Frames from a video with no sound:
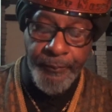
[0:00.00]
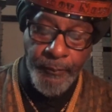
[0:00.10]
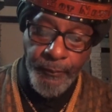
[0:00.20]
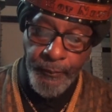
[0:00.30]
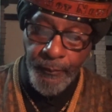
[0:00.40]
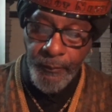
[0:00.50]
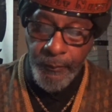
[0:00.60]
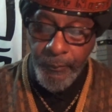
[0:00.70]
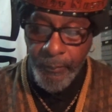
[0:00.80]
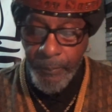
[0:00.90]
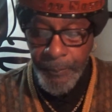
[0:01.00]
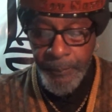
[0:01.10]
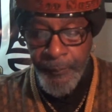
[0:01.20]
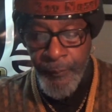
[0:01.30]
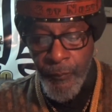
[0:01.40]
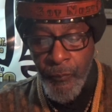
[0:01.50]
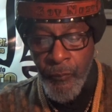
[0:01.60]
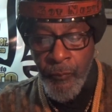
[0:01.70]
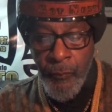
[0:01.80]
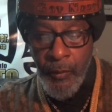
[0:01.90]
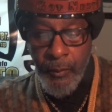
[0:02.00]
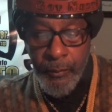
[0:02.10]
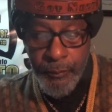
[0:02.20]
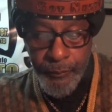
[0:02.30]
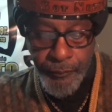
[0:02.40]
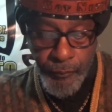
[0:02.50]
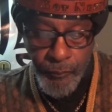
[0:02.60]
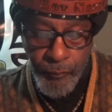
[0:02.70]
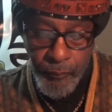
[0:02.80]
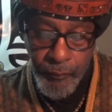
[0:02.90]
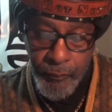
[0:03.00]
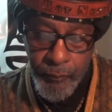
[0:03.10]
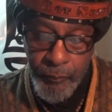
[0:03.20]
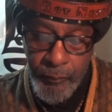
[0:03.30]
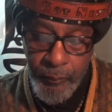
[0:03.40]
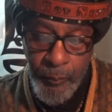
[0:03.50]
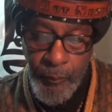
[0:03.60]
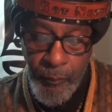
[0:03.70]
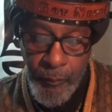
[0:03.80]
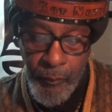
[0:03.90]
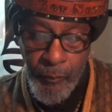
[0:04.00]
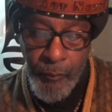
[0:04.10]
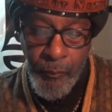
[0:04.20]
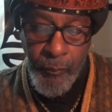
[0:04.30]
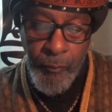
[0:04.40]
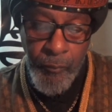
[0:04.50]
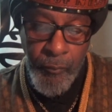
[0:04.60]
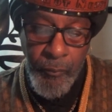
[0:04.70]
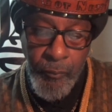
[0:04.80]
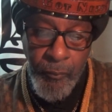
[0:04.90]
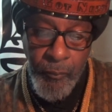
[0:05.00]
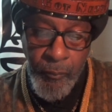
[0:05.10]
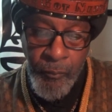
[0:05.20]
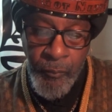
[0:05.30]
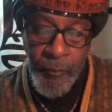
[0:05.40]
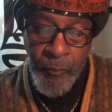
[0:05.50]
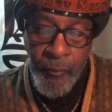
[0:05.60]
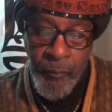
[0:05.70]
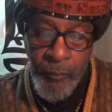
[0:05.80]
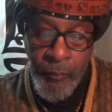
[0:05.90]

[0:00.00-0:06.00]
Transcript: Nobody speaks.